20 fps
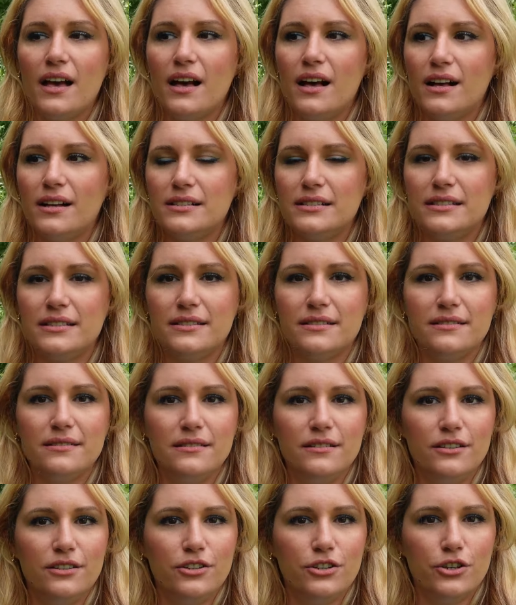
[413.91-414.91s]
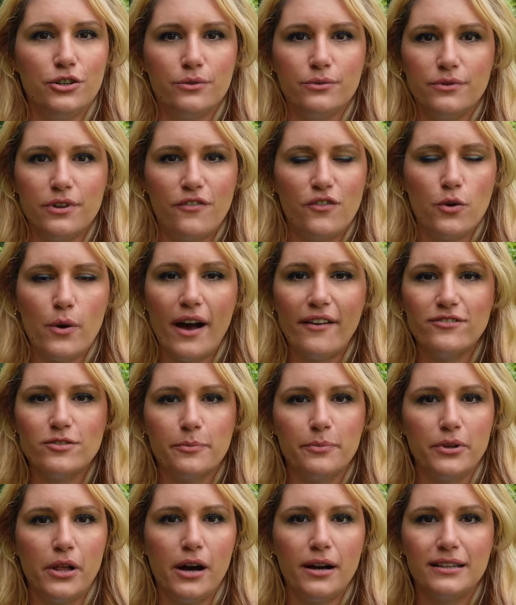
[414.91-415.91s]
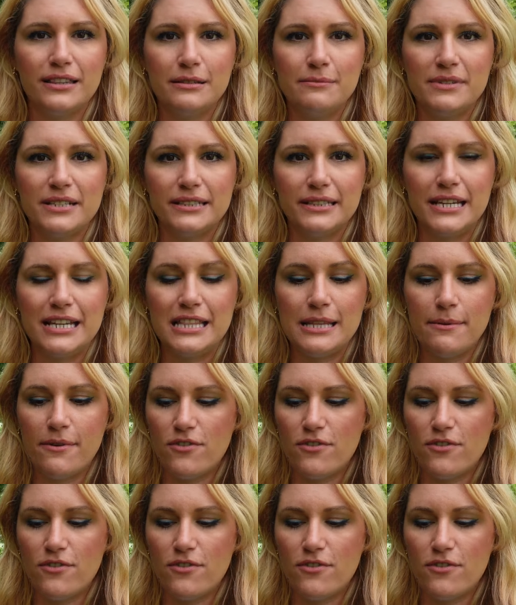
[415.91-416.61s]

Uh, you know, if you have to block them, delete them.